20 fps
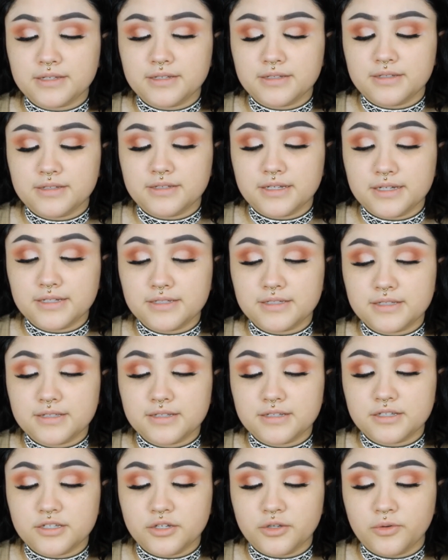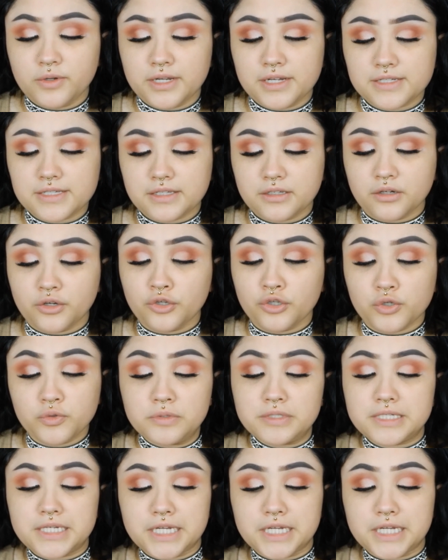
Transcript: It says this is new. It has a little new